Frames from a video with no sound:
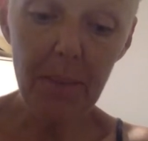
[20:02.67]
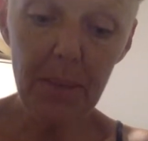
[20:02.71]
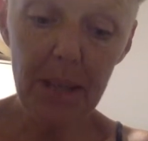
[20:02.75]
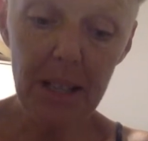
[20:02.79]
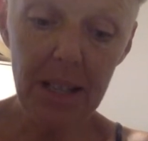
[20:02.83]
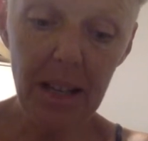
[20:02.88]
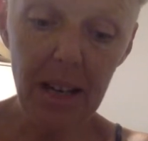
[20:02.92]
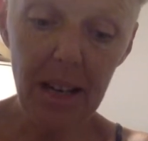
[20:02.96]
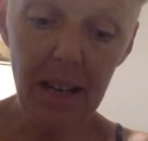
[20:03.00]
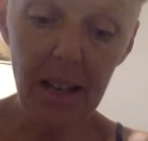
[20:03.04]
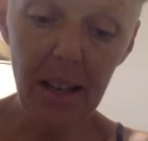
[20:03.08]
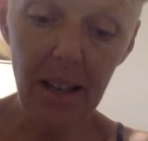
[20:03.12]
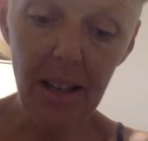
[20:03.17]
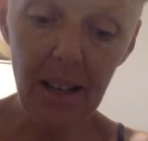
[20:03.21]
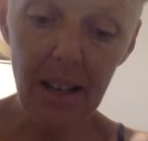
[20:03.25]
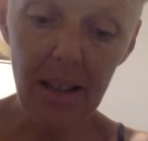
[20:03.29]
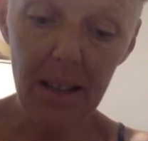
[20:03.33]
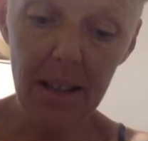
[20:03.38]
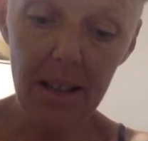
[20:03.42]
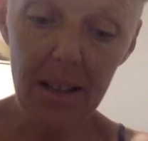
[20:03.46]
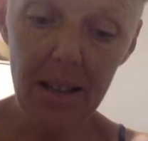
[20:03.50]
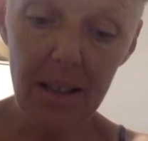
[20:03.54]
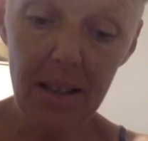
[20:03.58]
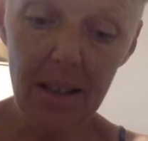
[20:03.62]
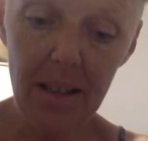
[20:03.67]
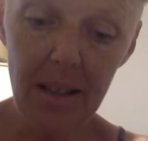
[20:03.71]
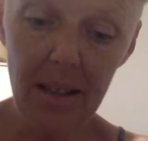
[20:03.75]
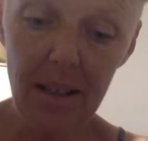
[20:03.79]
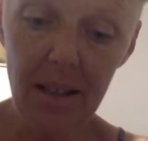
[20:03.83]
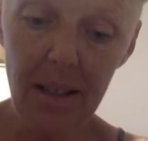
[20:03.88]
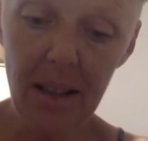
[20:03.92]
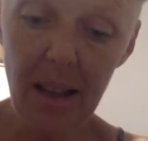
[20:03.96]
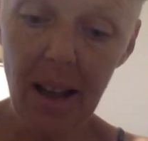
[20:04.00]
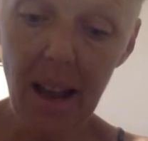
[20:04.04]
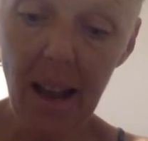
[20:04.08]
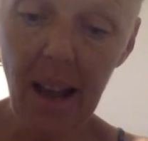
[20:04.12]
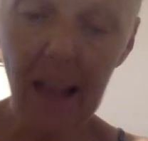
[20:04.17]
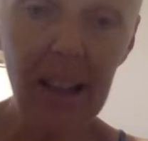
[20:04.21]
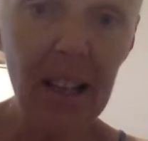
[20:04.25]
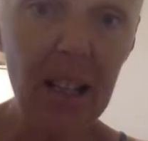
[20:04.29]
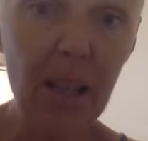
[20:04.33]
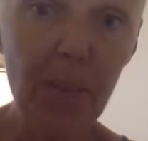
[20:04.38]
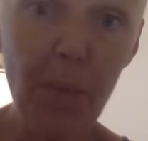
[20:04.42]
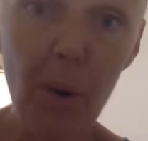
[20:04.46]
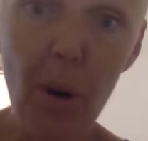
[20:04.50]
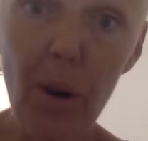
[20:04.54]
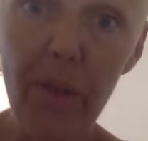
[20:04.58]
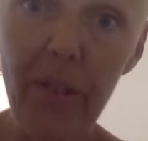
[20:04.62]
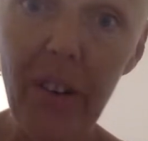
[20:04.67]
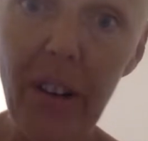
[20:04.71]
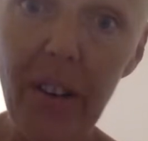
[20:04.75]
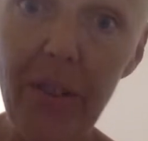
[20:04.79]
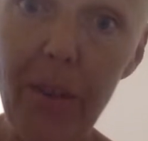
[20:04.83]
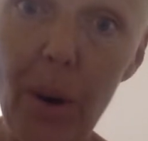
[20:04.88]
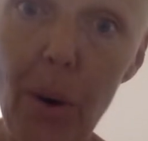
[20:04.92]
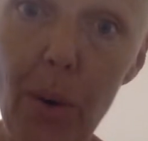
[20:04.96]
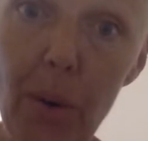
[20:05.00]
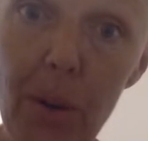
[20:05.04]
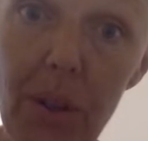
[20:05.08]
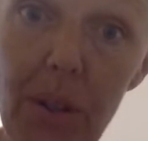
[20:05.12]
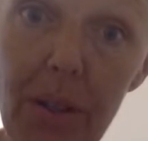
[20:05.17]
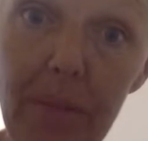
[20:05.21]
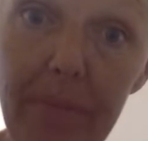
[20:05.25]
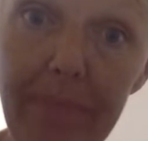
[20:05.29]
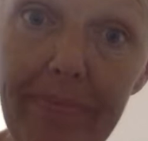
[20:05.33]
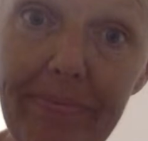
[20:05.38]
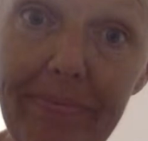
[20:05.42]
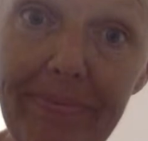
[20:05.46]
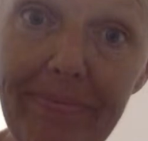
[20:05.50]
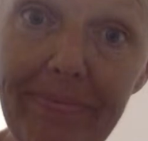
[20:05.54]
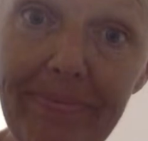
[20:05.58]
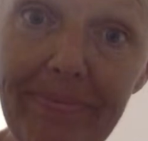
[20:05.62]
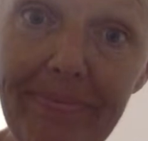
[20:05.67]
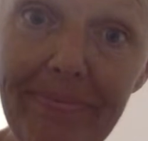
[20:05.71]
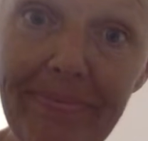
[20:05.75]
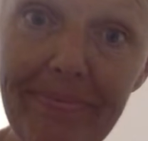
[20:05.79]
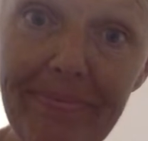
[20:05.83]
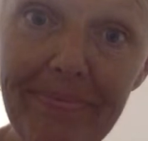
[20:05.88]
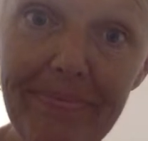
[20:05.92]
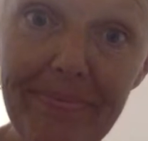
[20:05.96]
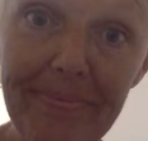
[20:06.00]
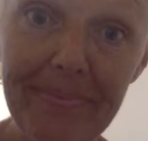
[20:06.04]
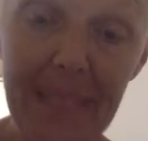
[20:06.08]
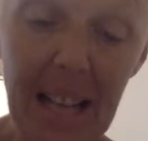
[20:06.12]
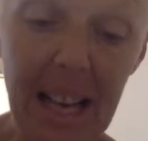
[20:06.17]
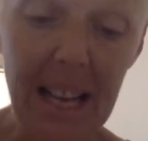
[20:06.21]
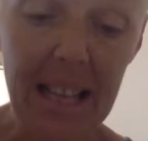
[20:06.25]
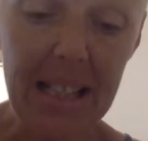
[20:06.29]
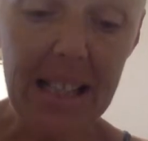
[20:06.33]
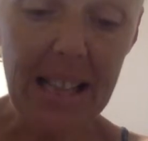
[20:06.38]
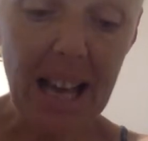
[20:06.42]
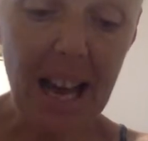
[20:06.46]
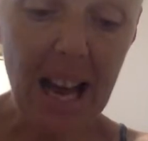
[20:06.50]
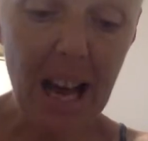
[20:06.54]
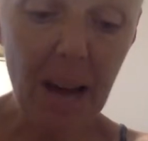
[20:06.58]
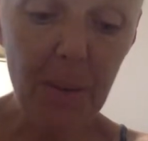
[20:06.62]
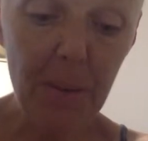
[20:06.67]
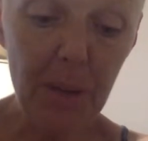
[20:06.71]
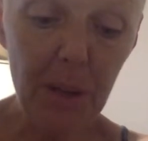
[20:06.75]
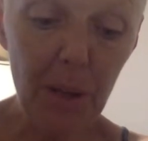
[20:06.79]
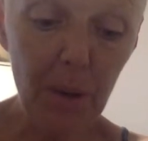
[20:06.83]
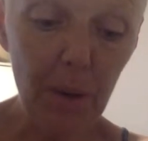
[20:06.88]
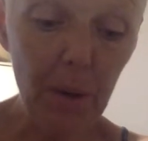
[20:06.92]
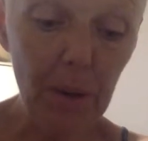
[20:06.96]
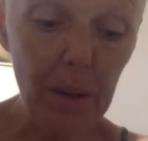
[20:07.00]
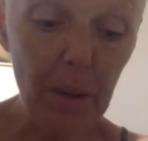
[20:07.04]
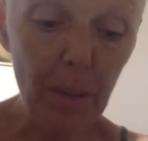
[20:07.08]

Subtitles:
studying this and it's perfect, folks. It's absolutely